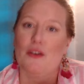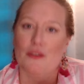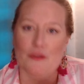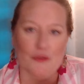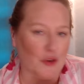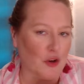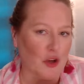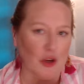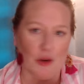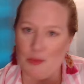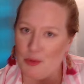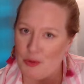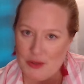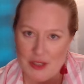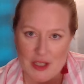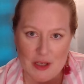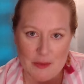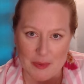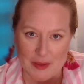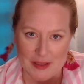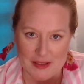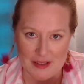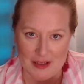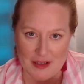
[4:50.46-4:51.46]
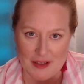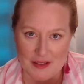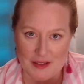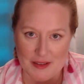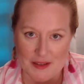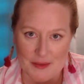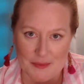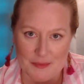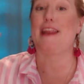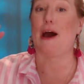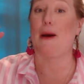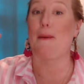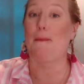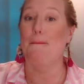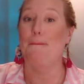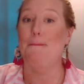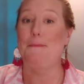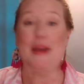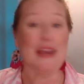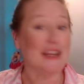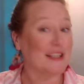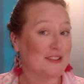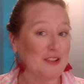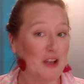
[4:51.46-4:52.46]
for your boutique business. Now,
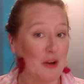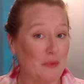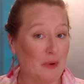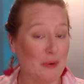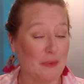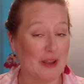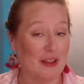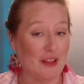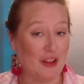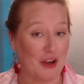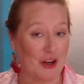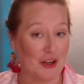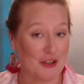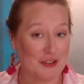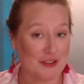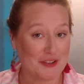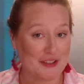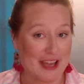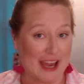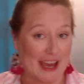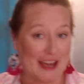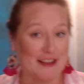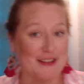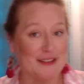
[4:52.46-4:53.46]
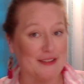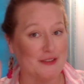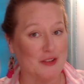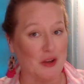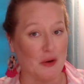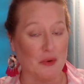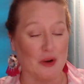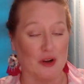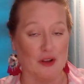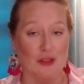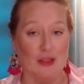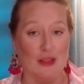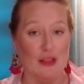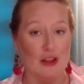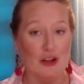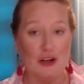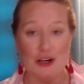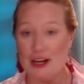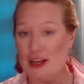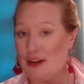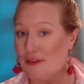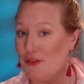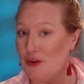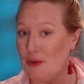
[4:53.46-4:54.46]
based on what we learned, okay? So we're
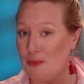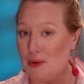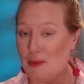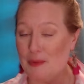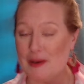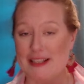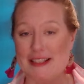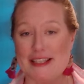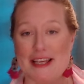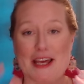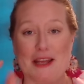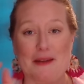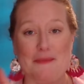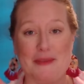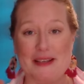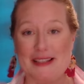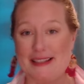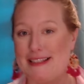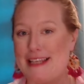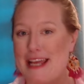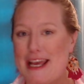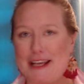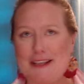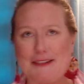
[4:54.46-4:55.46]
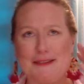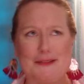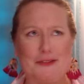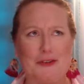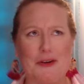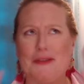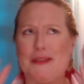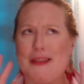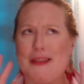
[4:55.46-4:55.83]
learning from what we did, mistakes, good